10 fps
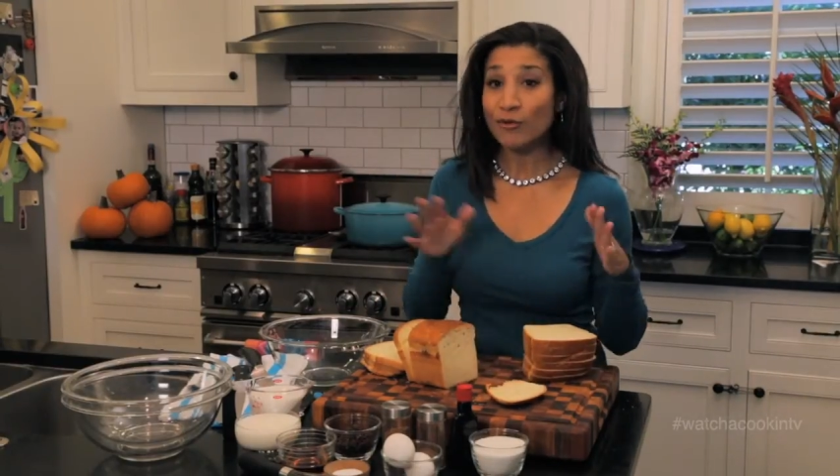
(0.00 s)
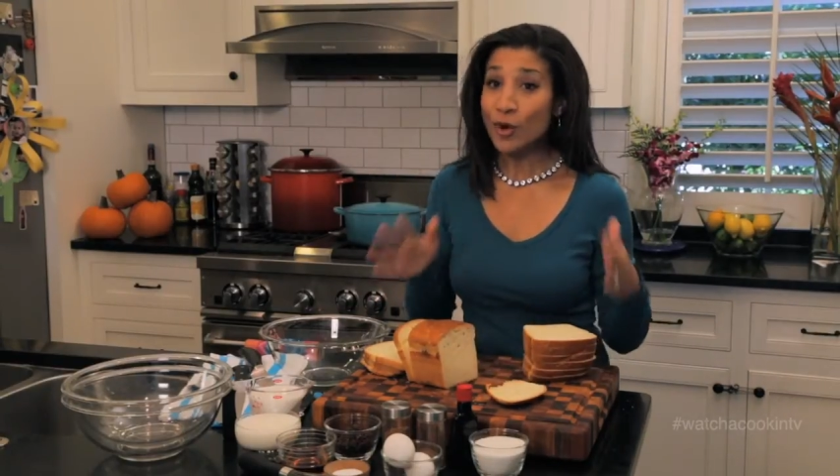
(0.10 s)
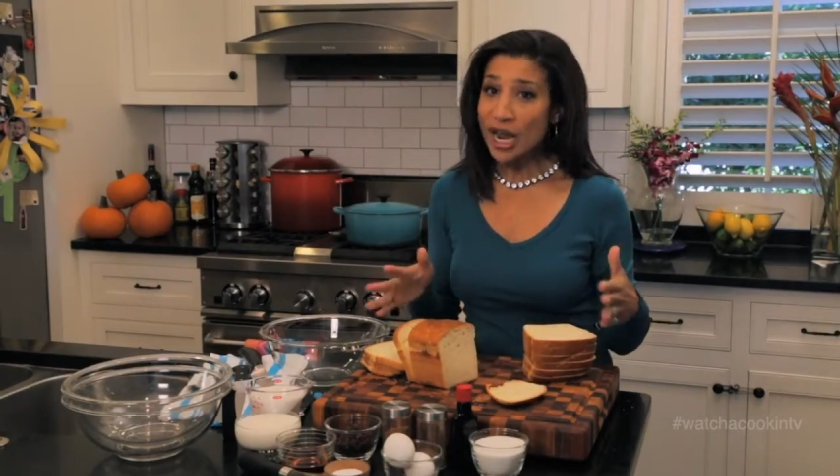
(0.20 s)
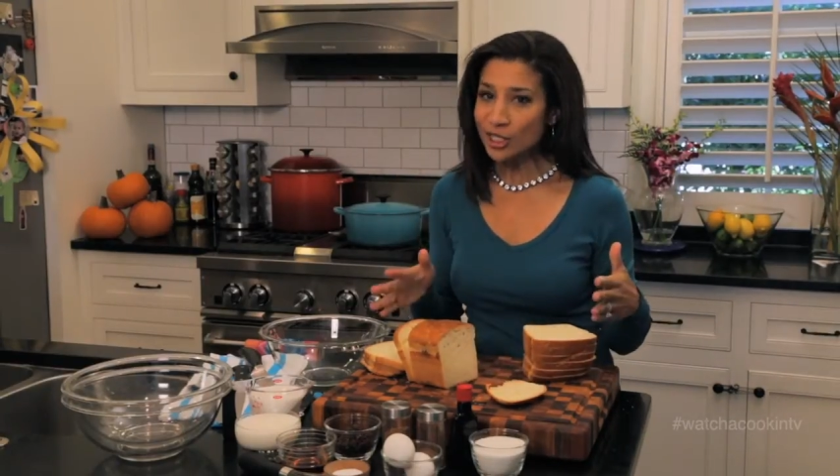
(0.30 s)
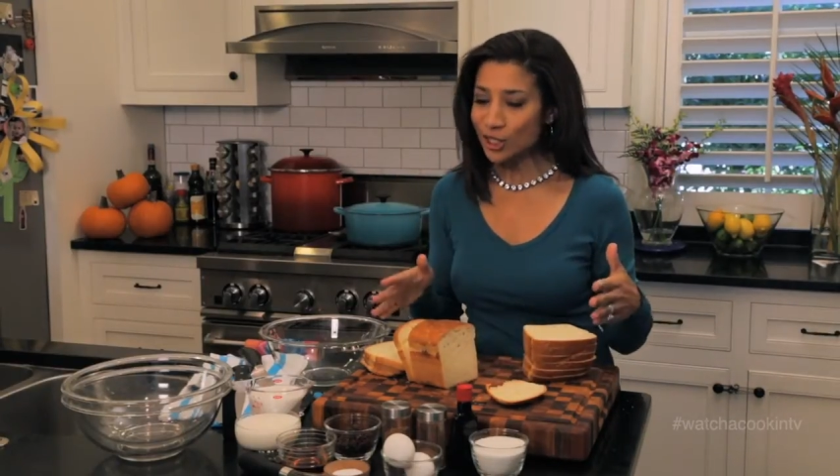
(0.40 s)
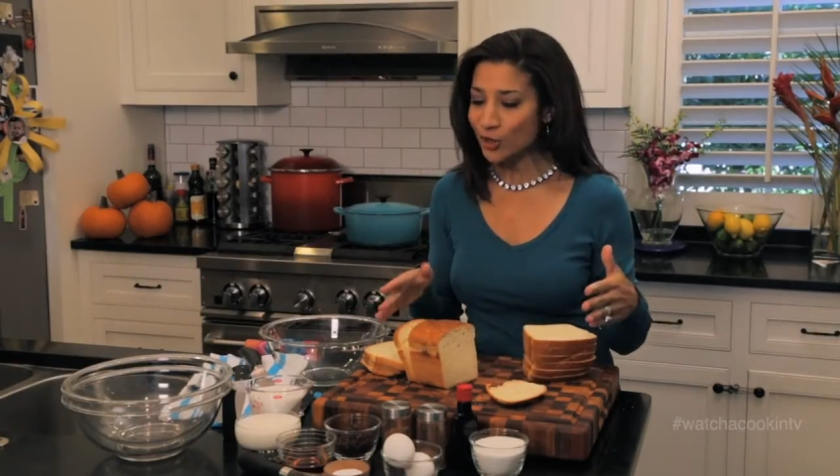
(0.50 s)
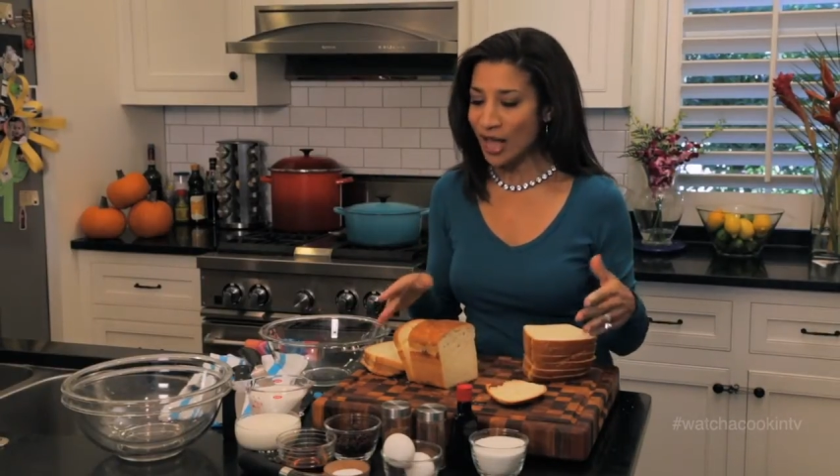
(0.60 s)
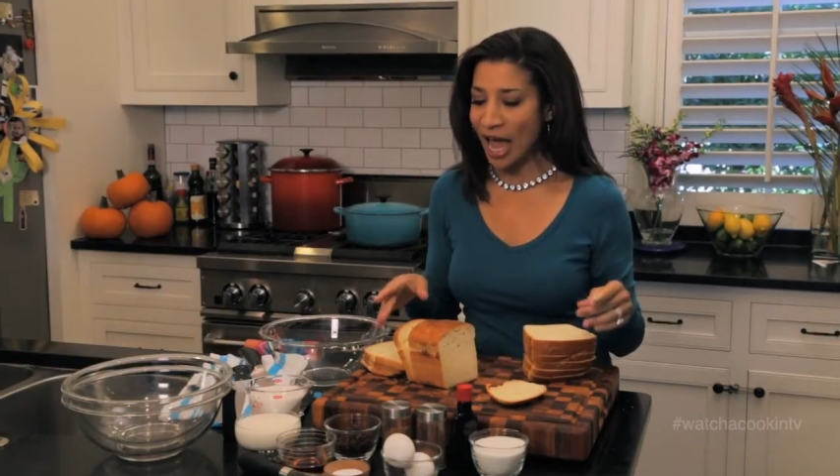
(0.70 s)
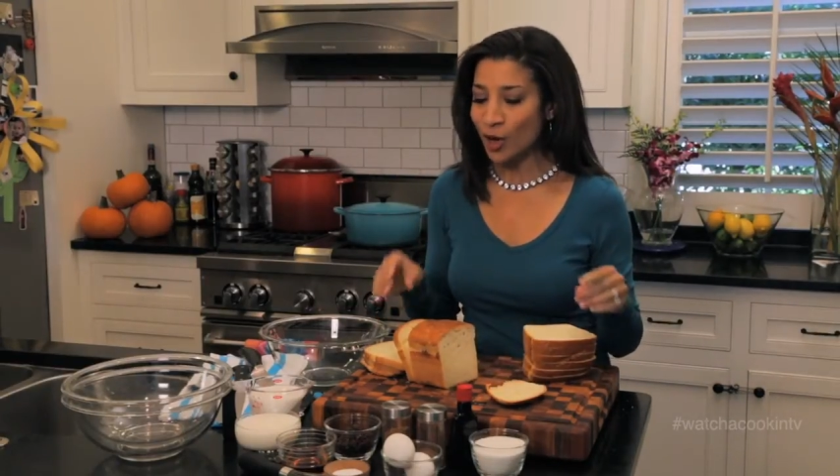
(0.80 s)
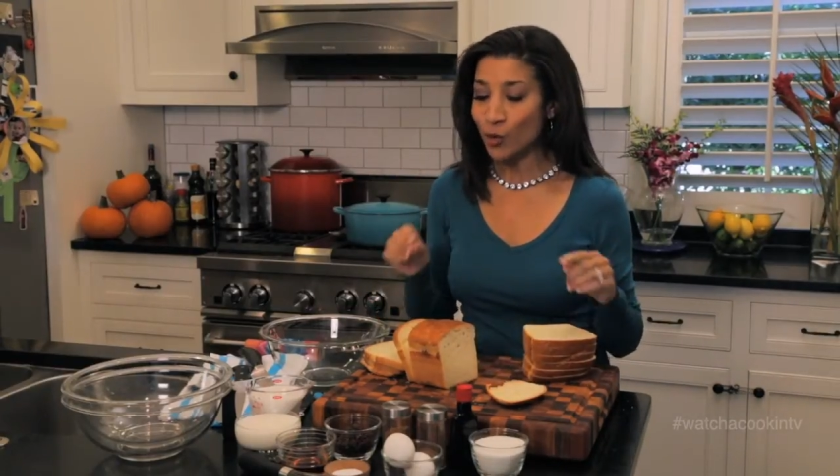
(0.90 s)
Now before I
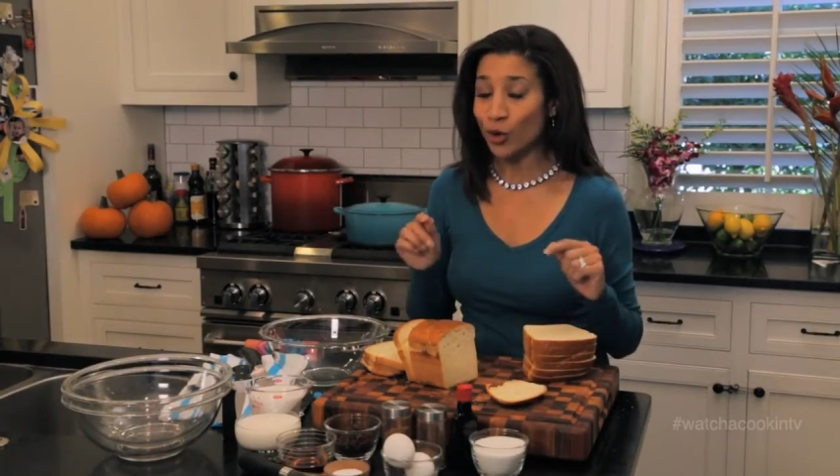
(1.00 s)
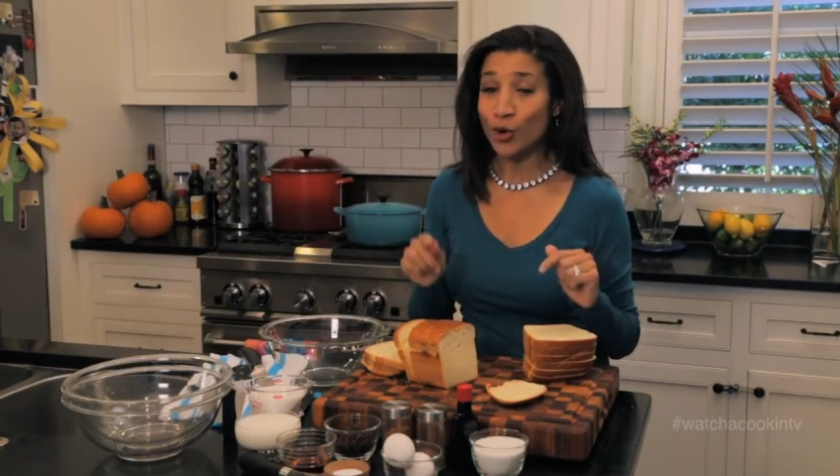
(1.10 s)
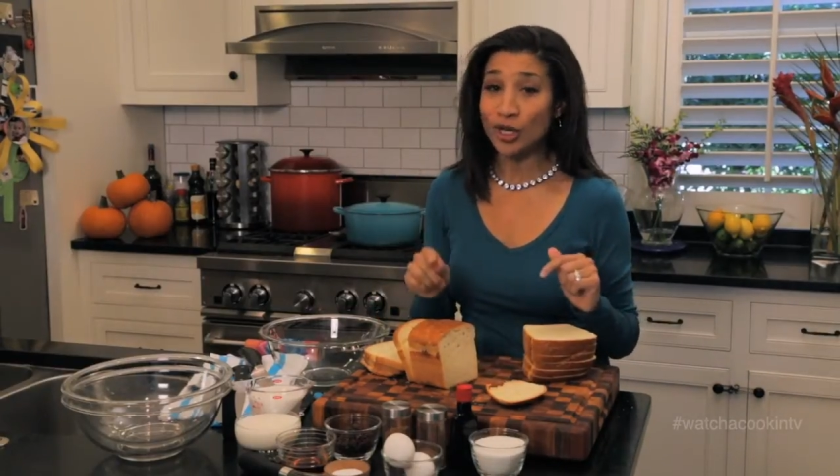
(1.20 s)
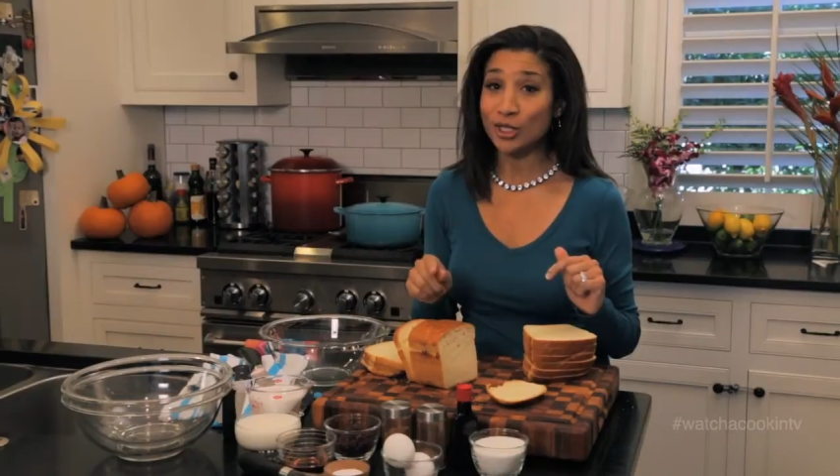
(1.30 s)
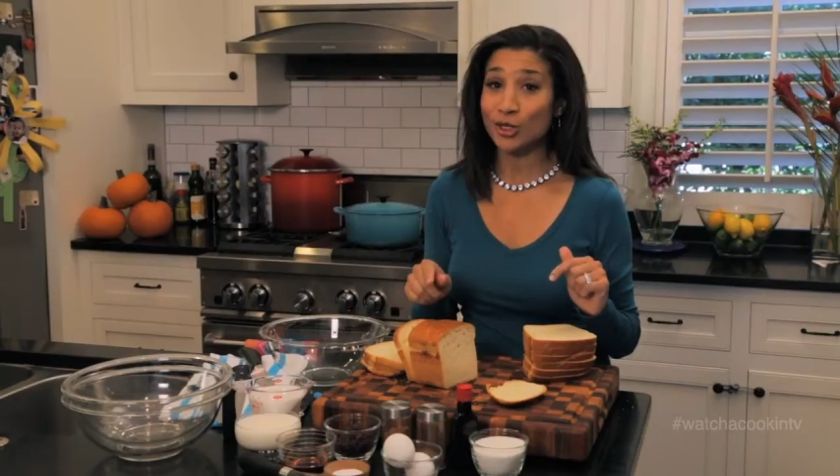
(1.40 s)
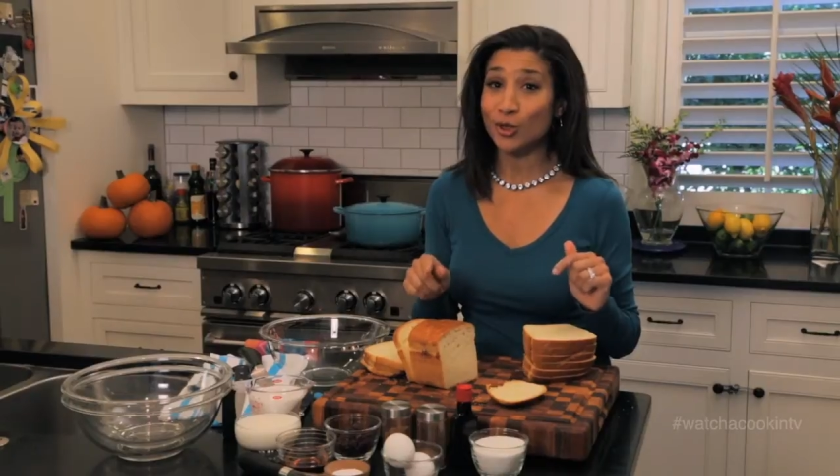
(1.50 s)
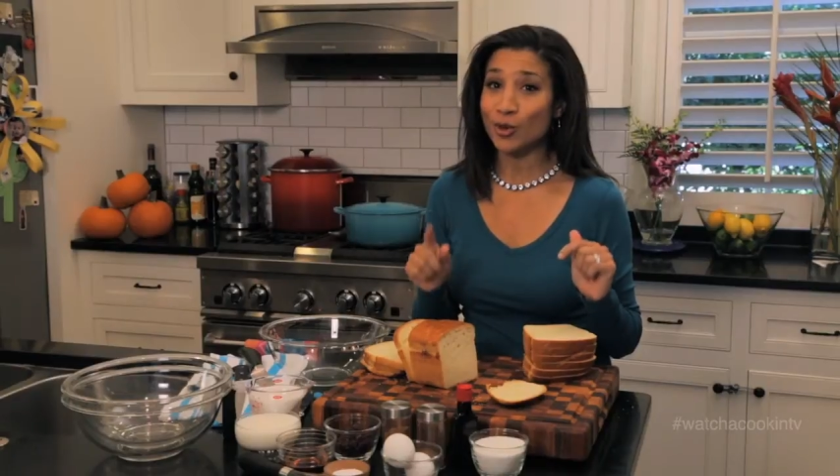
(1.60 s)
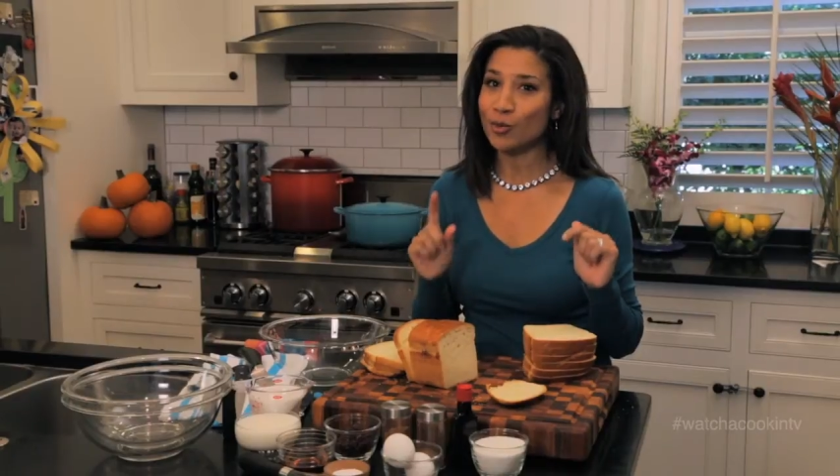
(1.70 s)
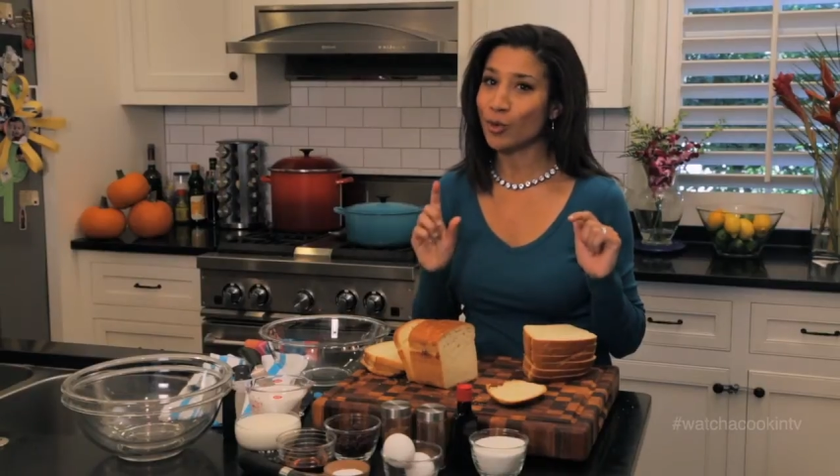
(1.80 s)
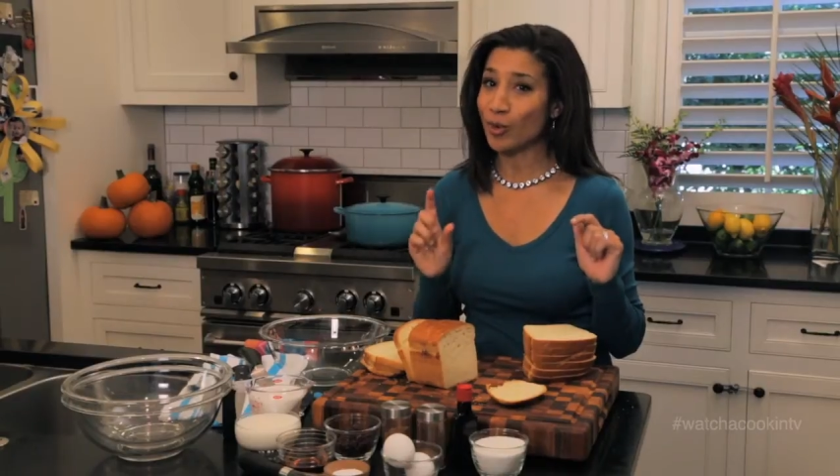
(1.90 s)
actually do that, we're going to